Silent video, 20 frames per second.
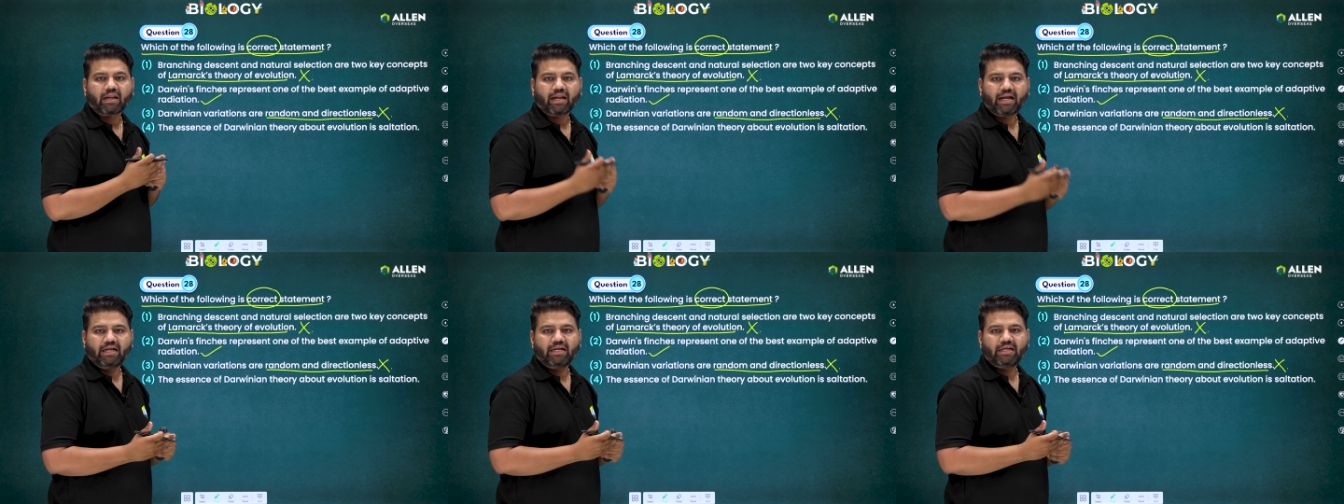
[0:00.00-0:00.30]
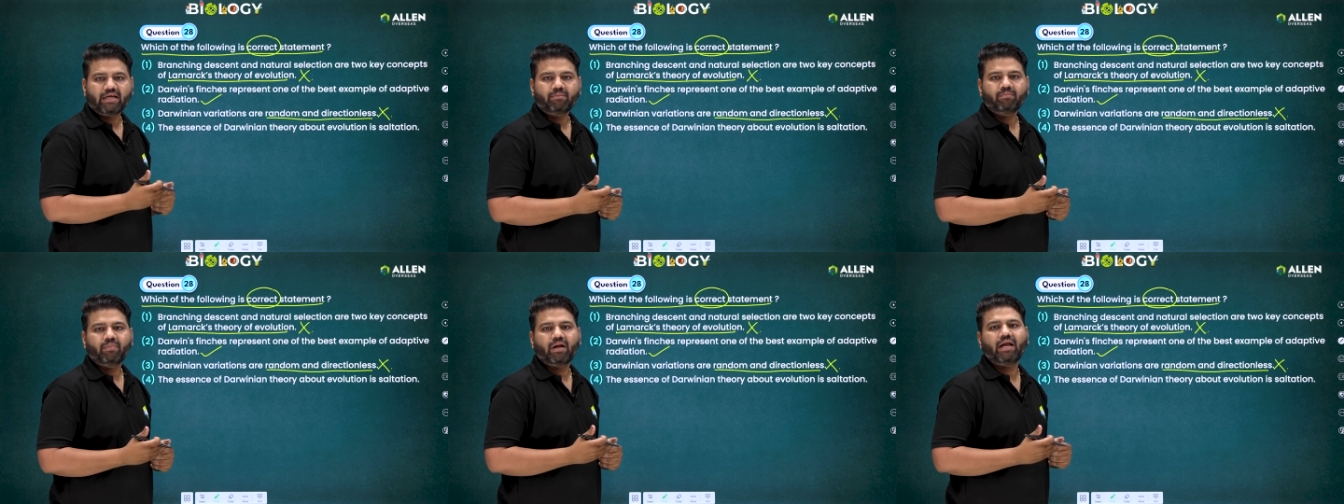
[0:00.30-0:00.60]

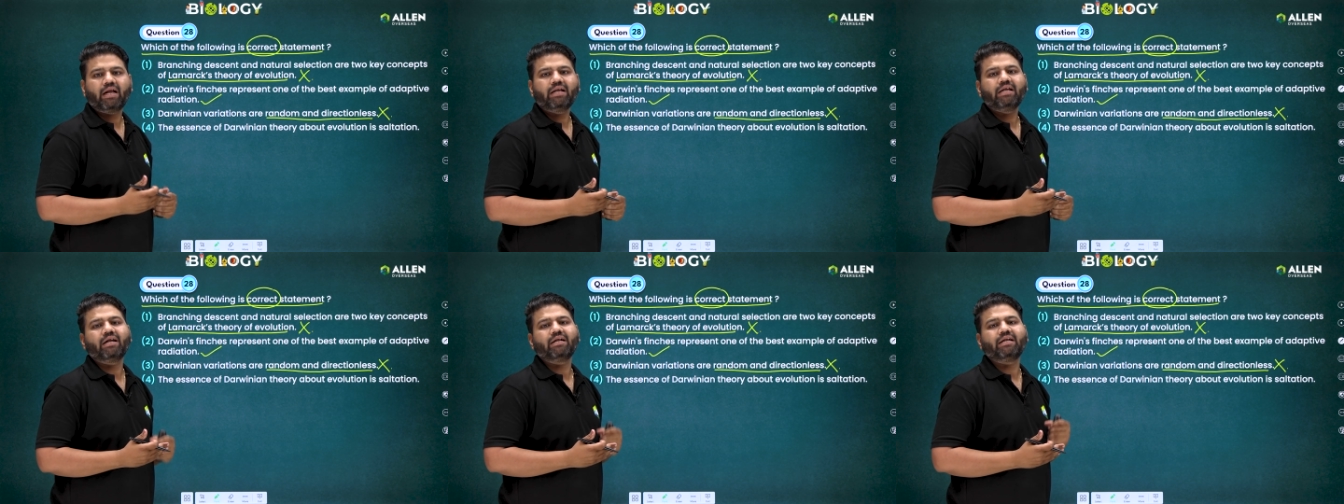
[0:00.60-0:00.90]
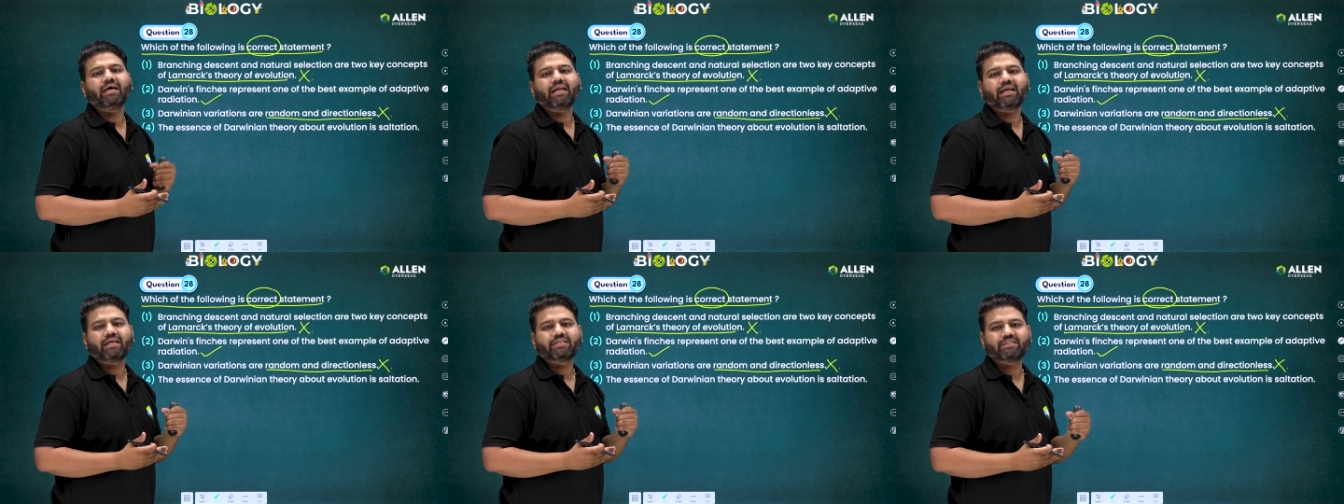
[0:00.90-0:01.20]
random and
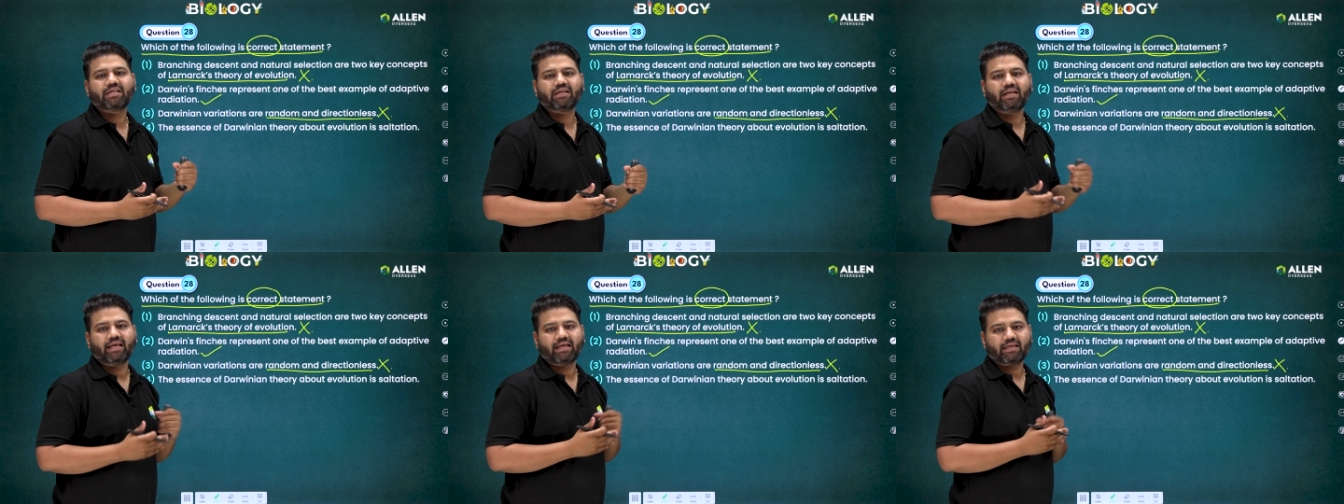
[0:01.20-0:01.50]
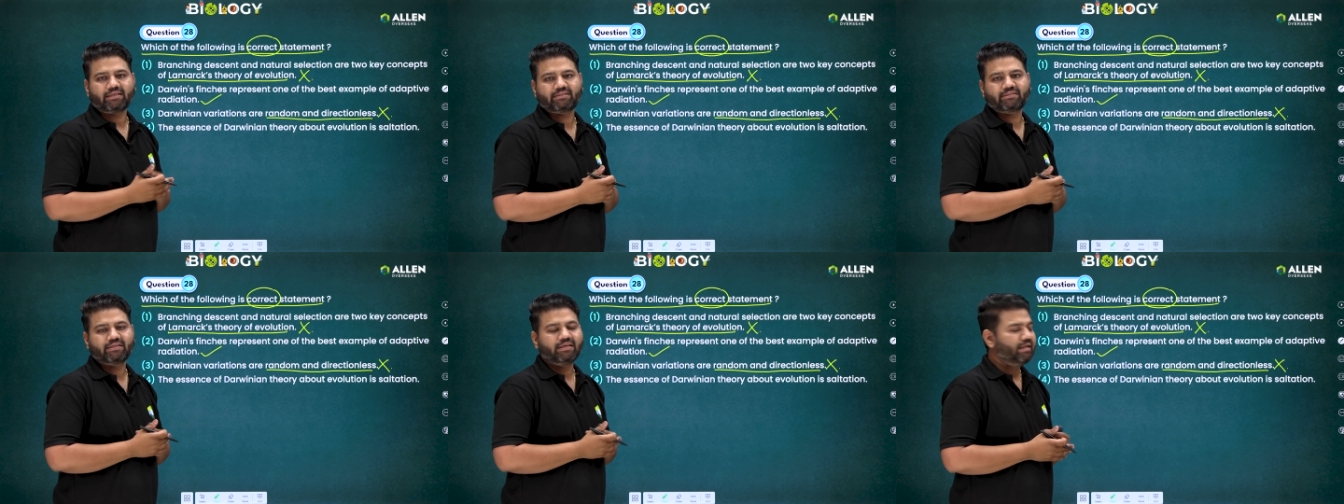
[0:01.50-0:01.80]

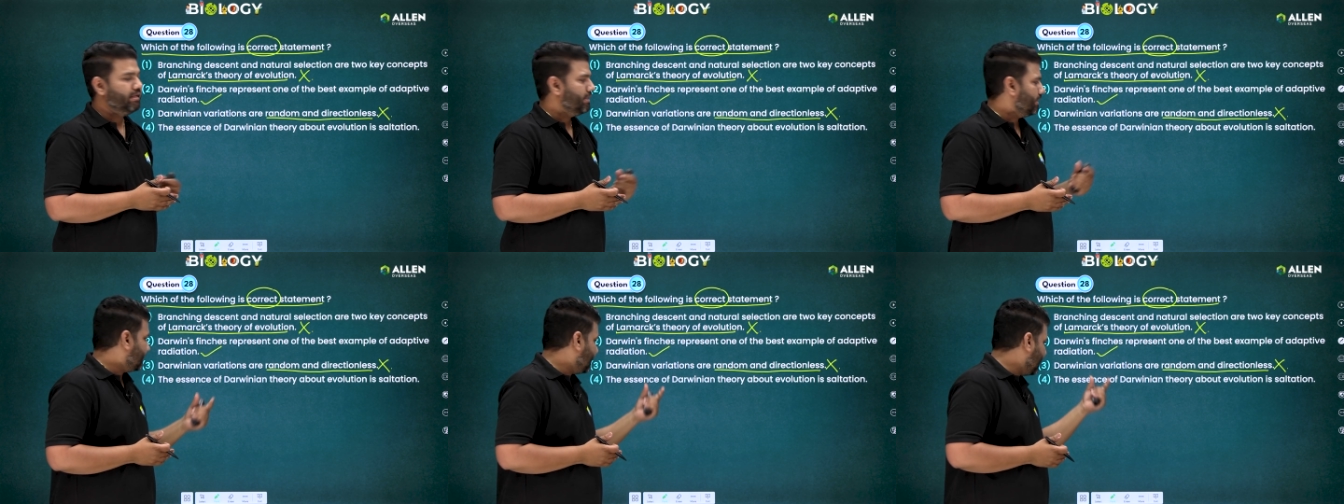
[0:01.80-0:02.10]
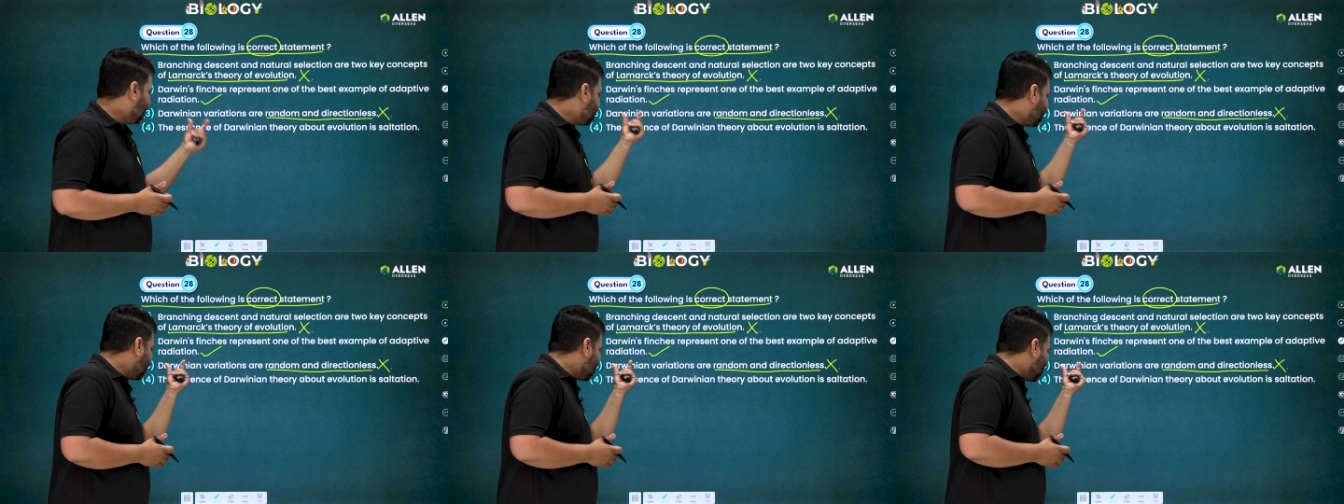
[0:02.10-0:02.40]
directionless.
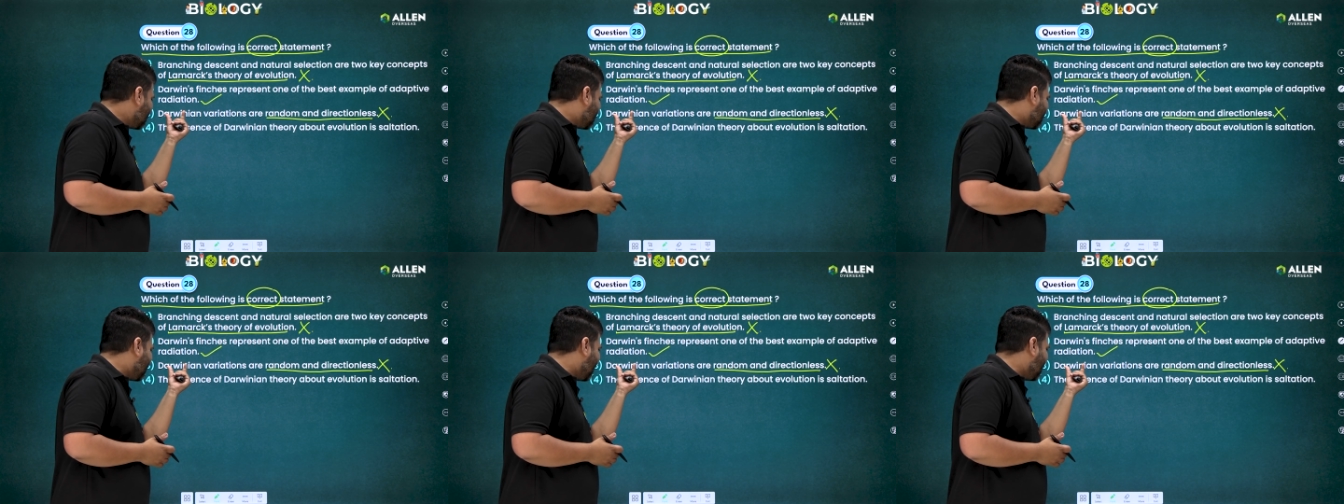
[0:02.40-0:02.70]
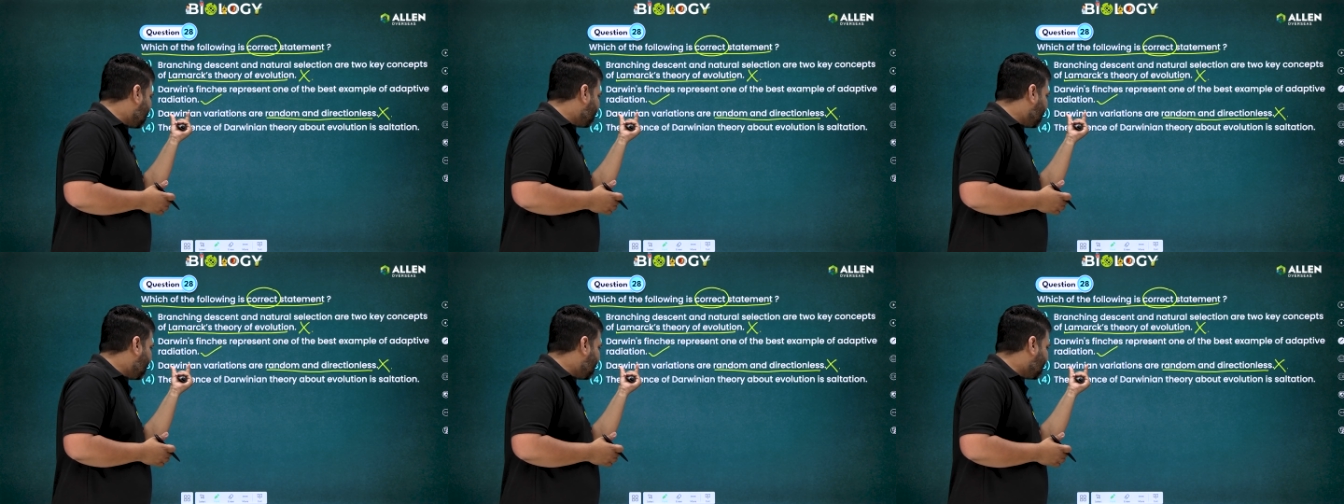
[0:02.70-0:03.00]
That's why this
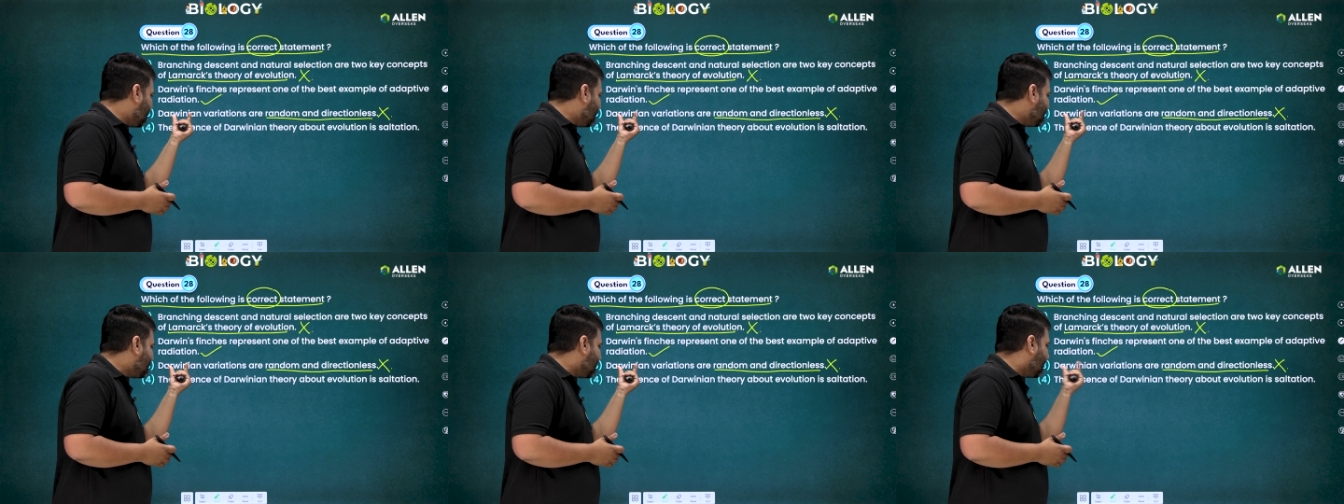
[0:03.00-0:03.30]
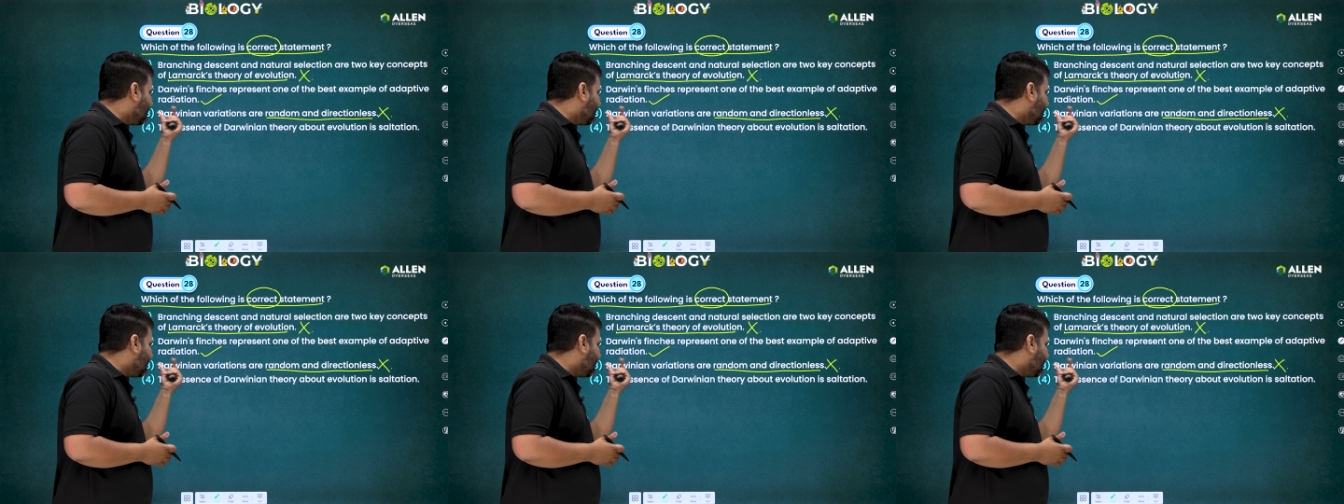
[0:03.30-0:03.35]
statement is